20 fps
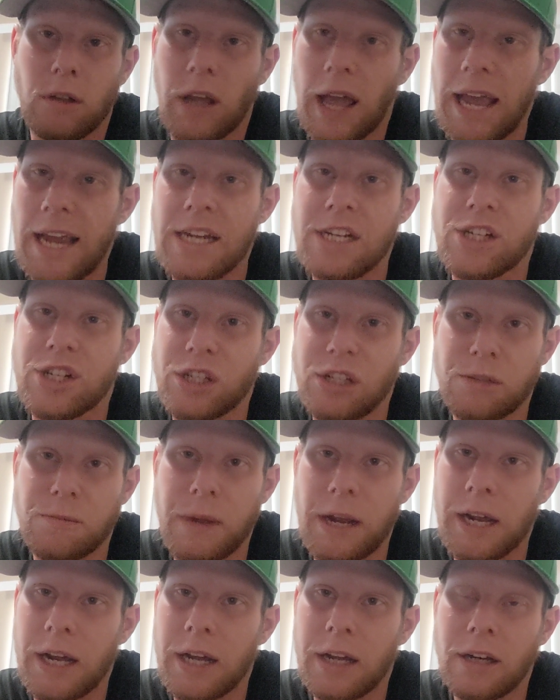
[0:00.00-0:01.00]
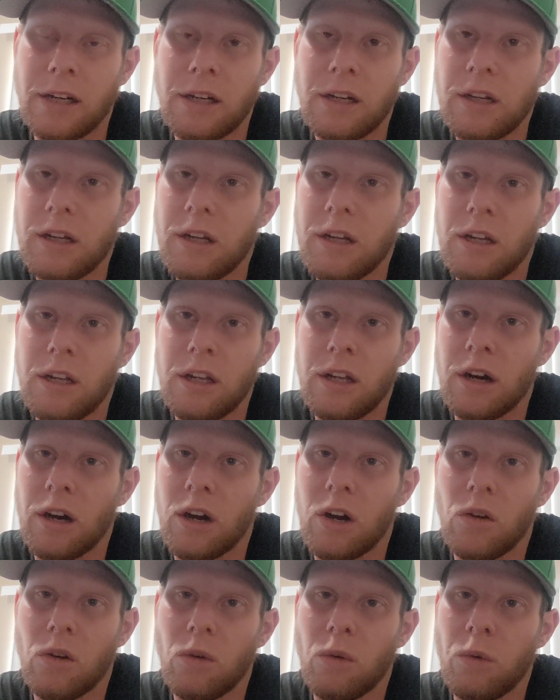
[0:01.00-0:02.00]
ages, man.
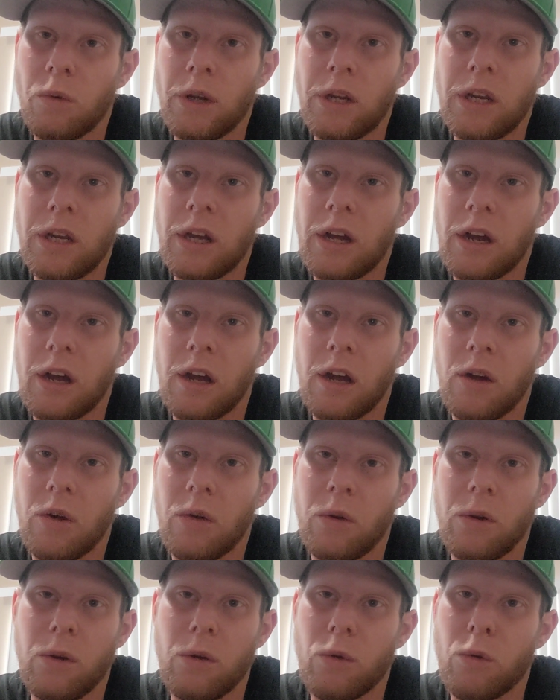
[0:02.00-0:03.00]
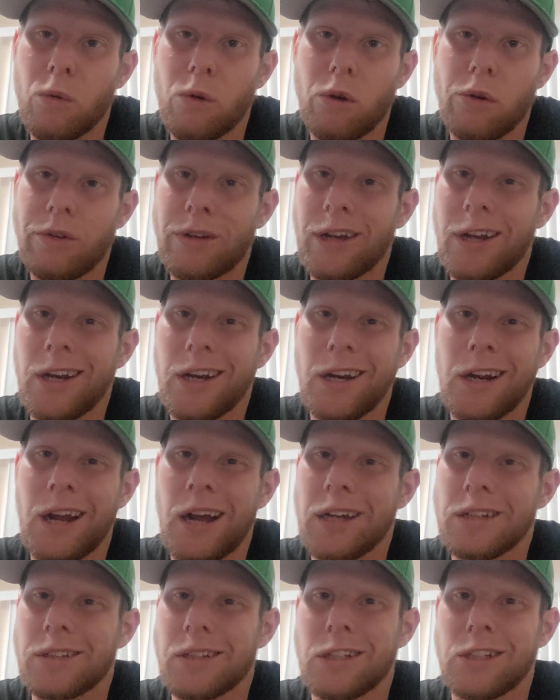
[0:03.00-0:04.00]
We were rotating
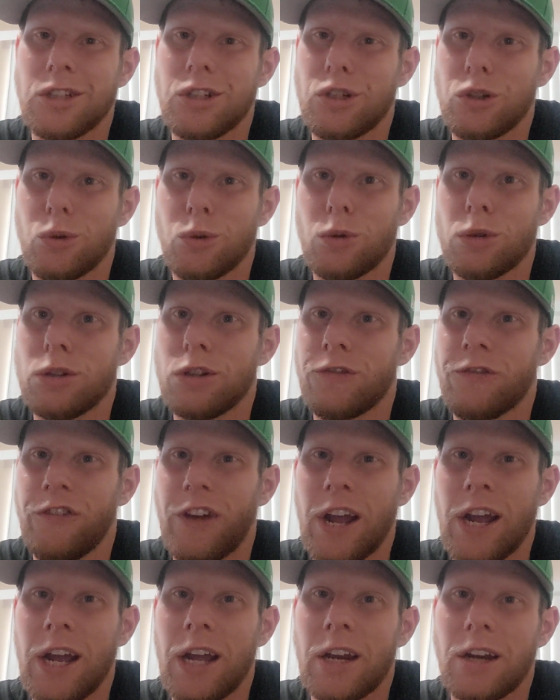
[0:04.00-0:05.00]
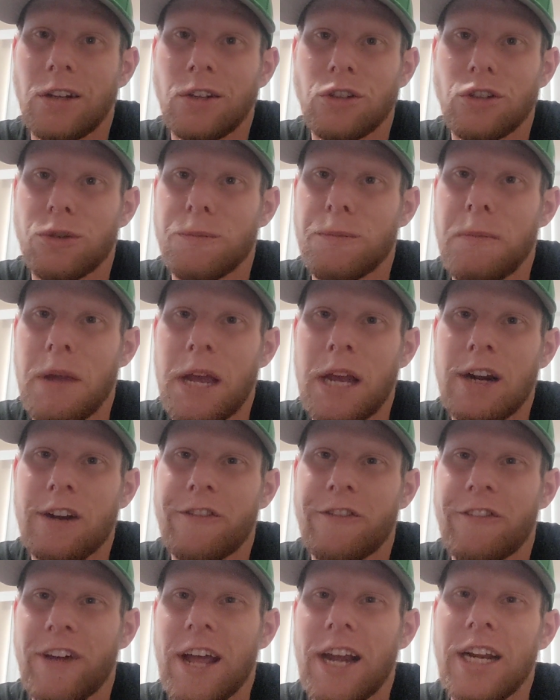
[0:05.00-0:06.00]
guys like George Fant and Jermaine
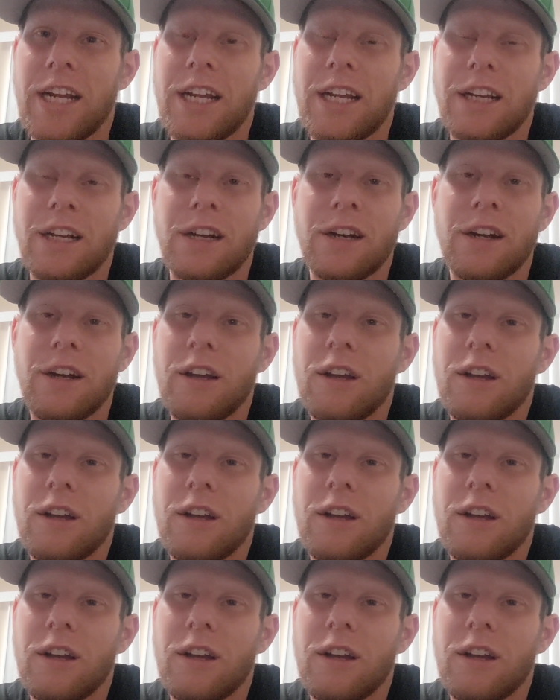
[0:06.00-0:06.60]
Ifedi and